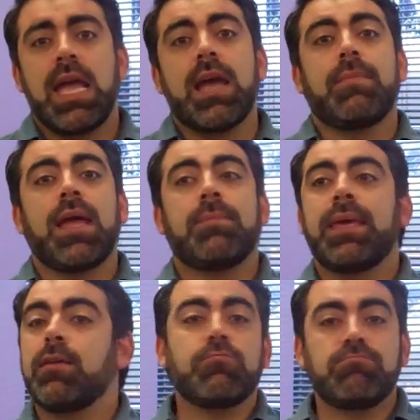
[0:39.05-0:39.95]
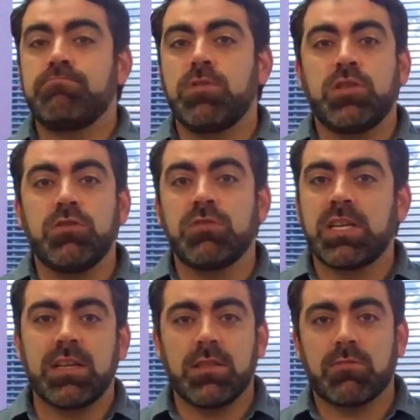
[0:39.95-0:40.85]
It may be
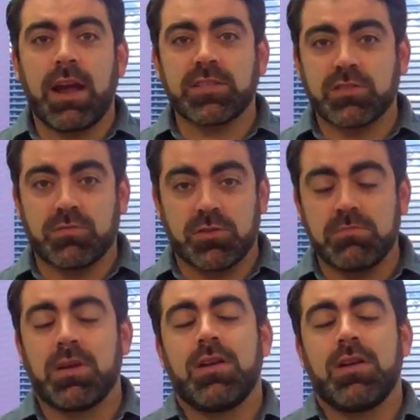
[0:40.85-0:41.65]
using the restroom.